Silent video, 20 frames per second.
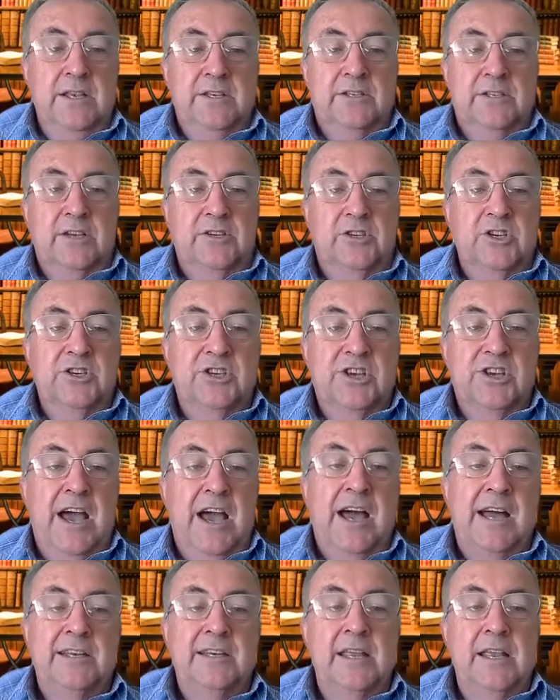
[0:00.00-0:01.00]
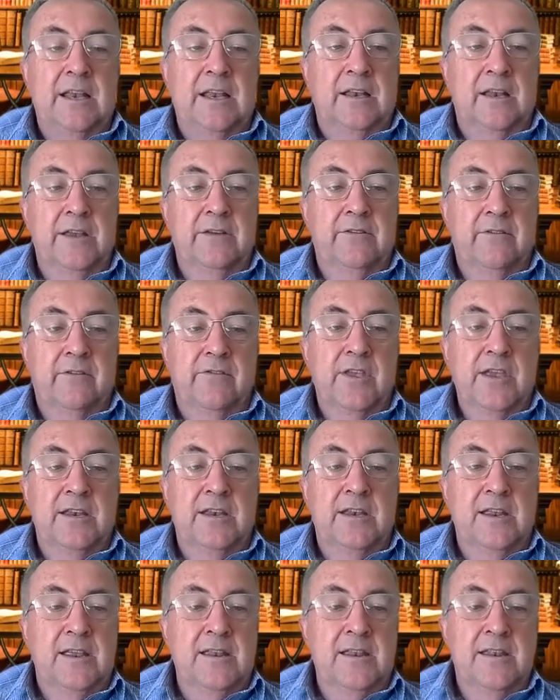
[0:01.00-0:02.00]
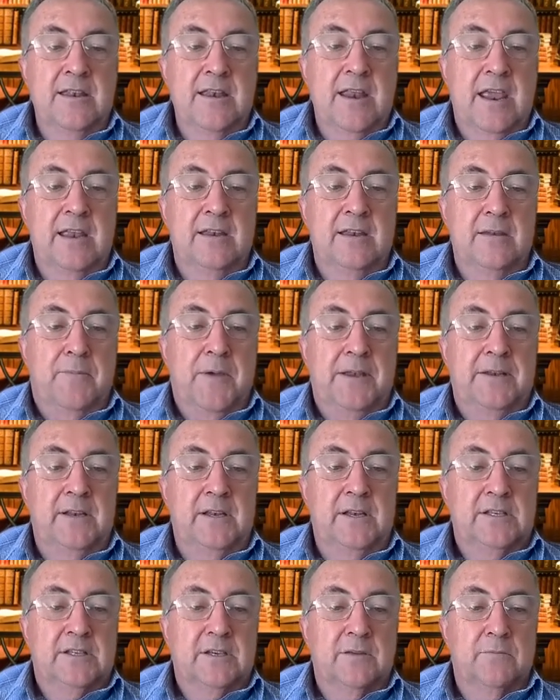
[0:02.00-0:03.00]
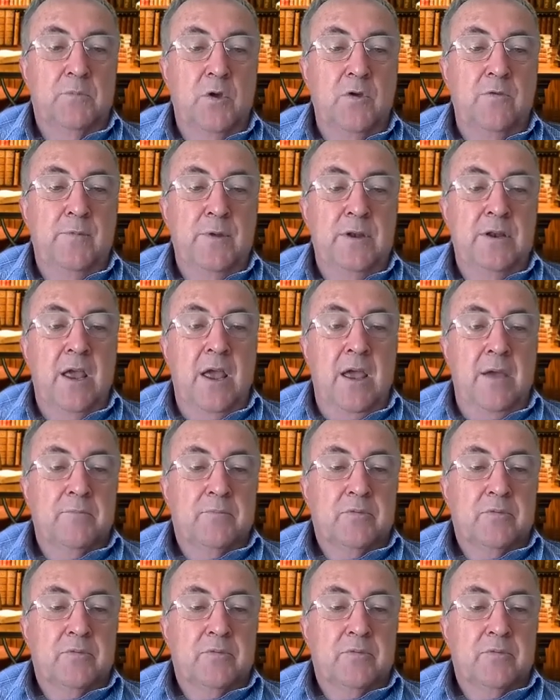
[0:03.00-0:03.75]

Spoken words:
such as Gandhi, leader of the Indian independence movement,